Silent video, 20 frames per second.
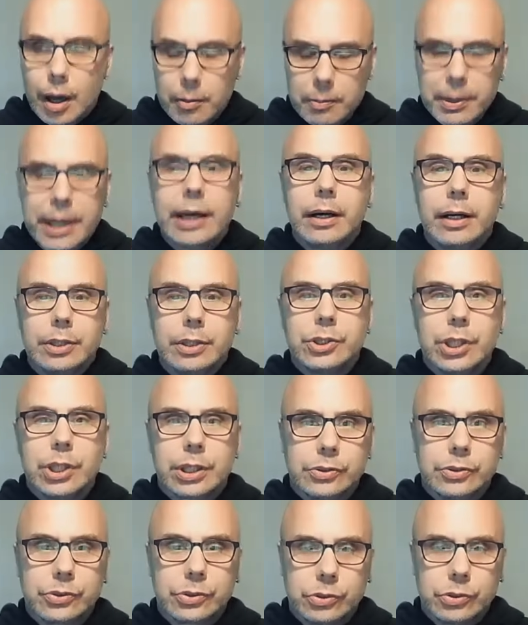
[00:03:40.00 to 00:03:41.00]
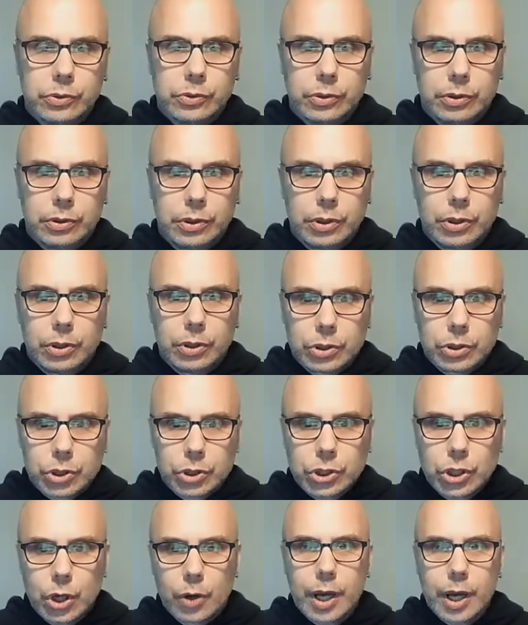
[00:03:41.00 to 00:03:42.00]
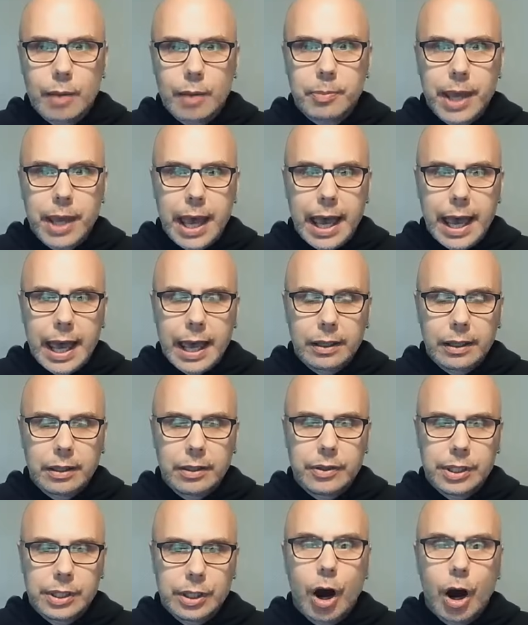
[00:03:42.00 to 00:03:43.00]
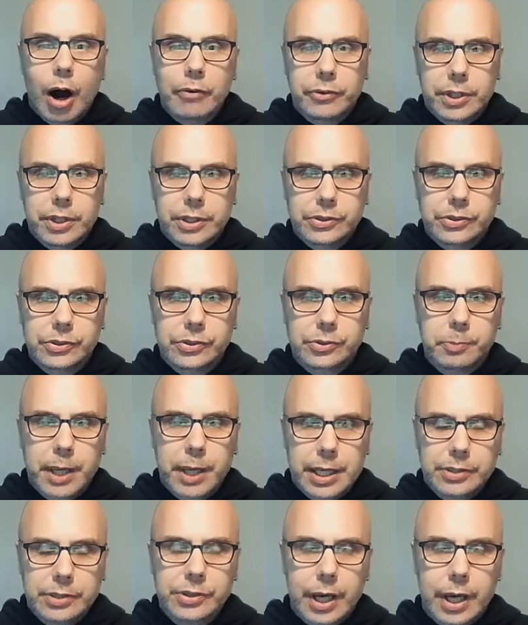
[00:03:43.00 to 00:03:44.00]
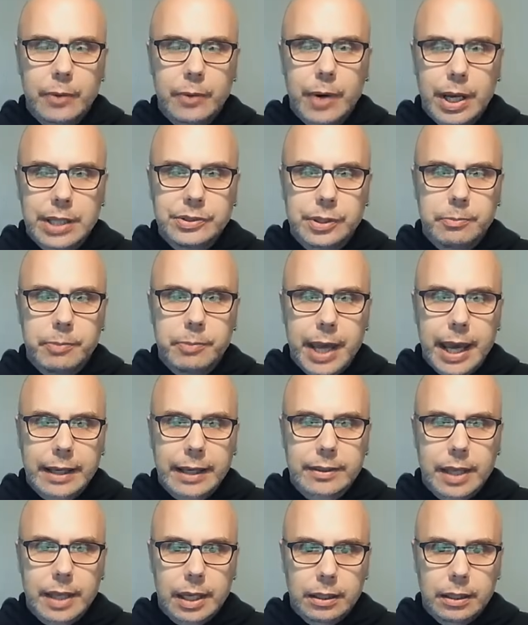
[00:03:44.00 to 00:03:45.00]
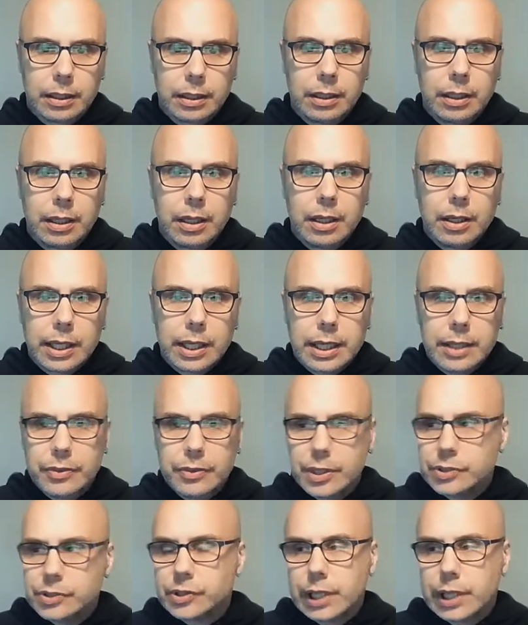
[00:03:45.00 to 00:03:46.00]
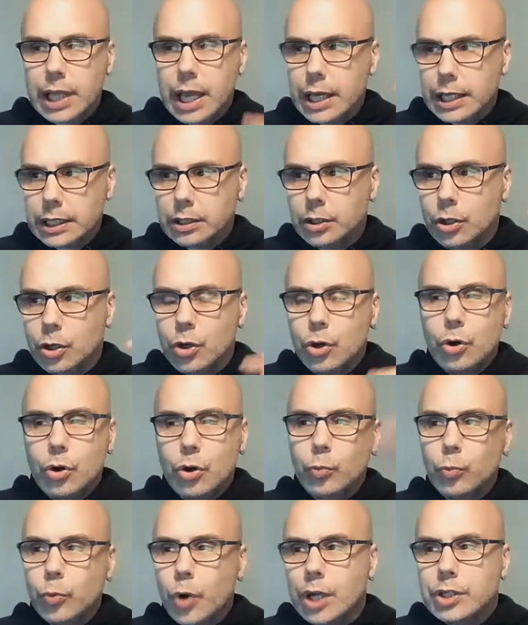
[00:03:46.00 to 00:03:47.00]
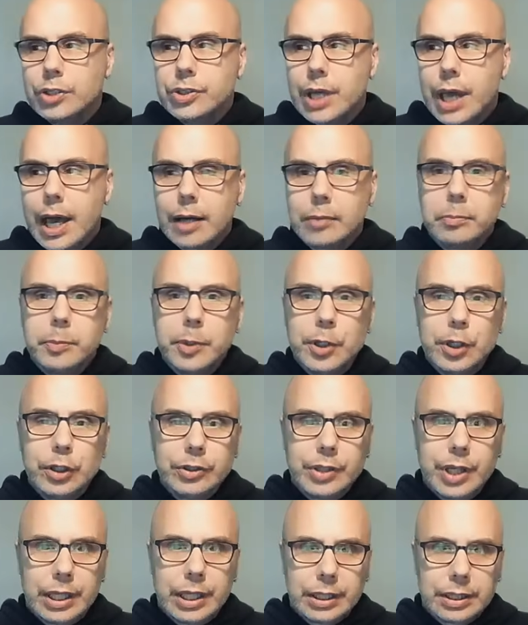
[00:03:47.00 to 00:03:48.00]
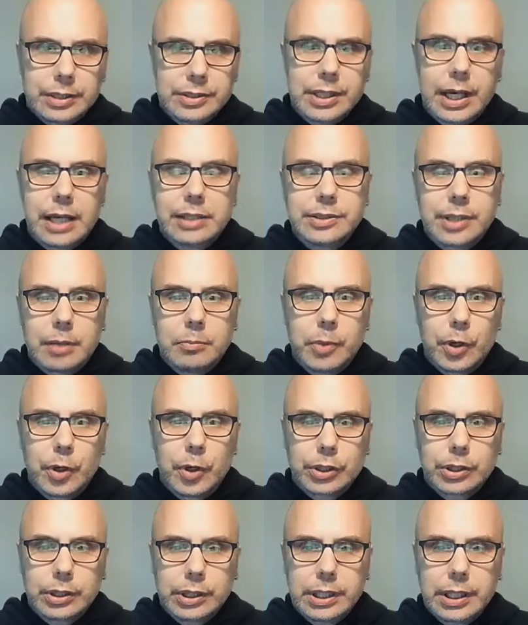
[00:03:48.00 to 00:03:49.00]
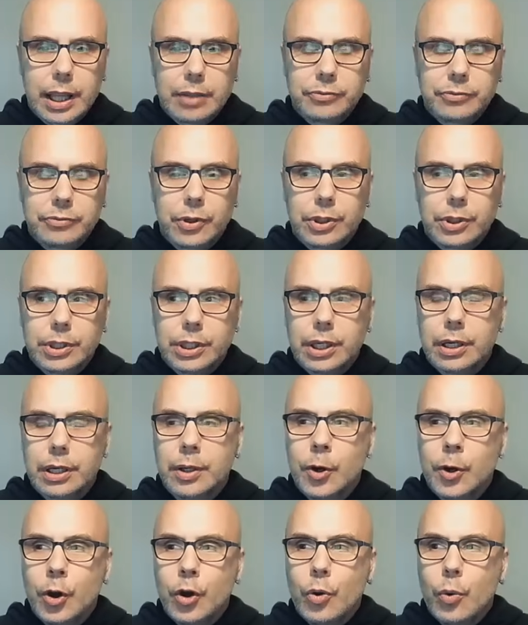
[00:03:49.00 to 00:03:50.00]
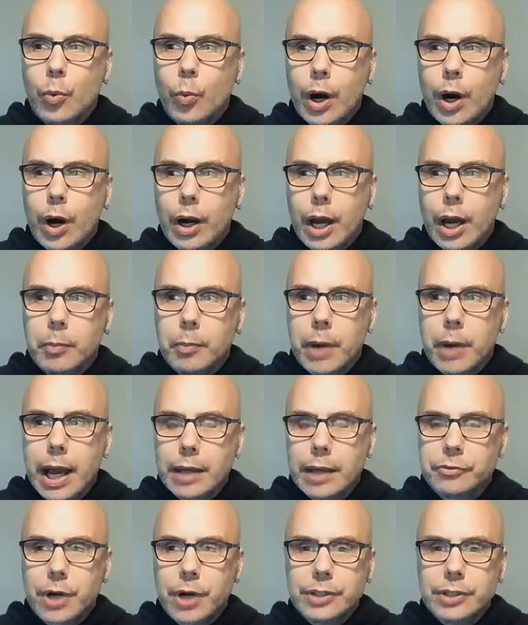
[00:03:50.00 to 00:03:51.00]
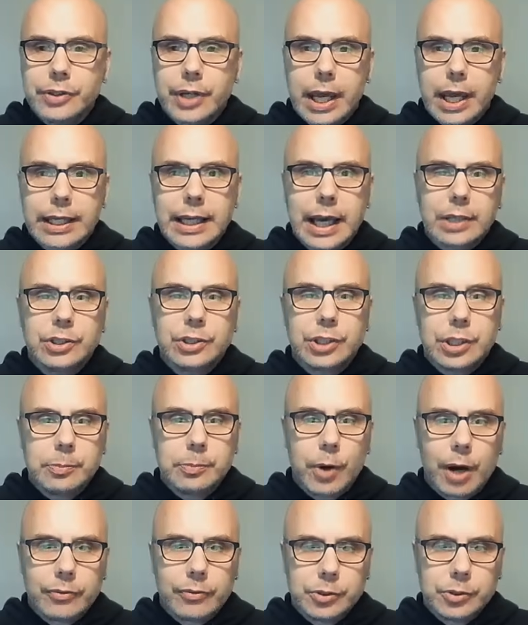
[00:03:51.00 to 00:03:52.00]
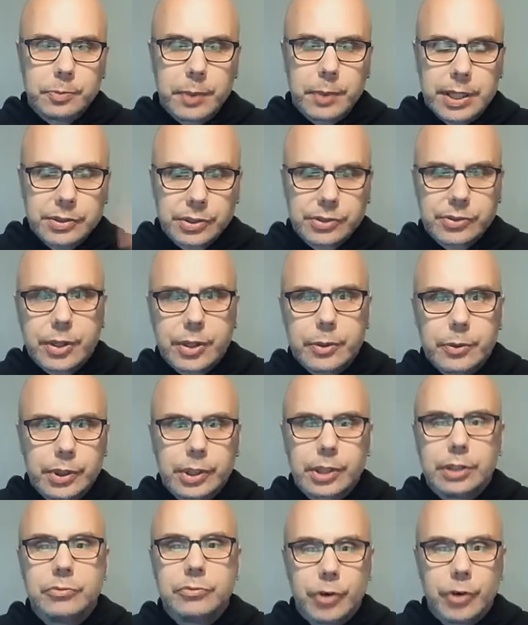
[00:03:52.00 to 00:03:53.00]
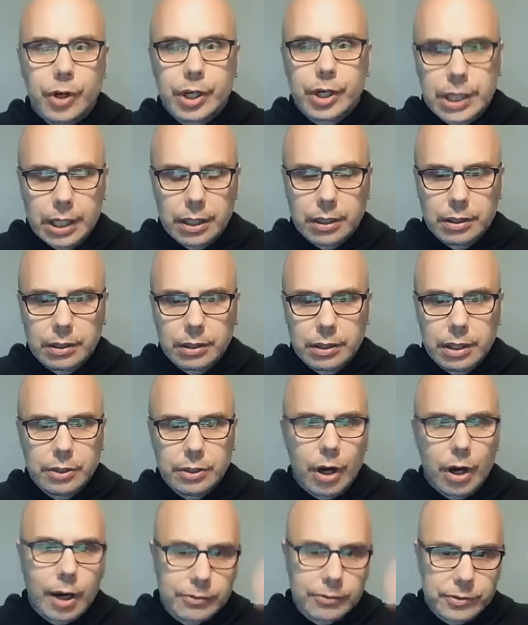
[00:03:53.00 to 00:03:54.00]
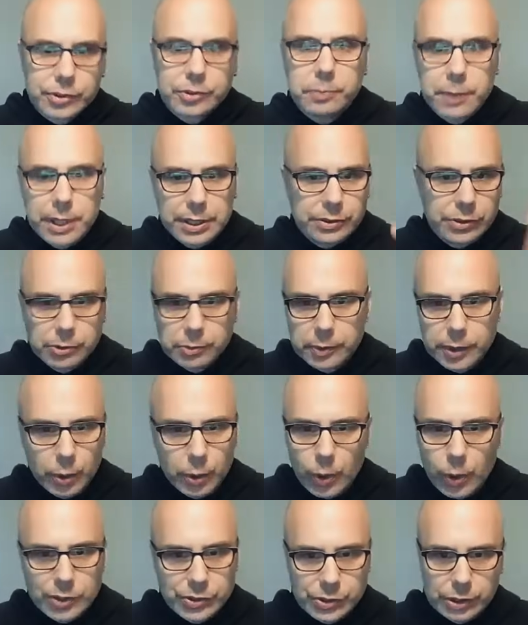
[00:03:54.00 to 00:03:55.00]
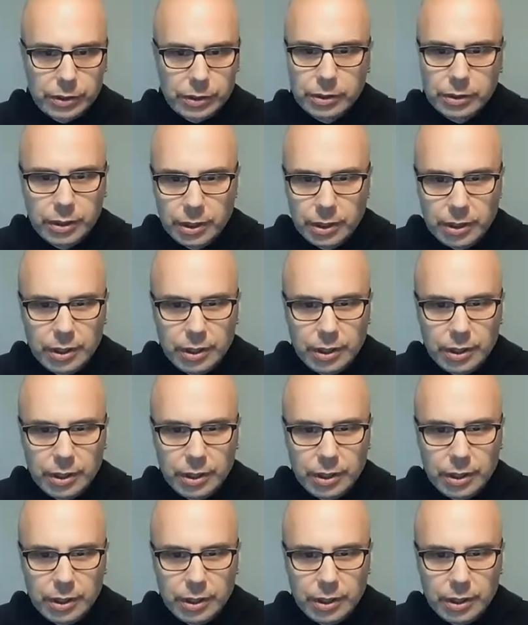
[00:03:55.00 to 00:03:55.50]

A man in a chicken suit showed up at the office space I rented back then in this like rundown building in downtown Berkeley, California, where my friend and I got cheap office space because they were converting it into office spaces, but it wasn't.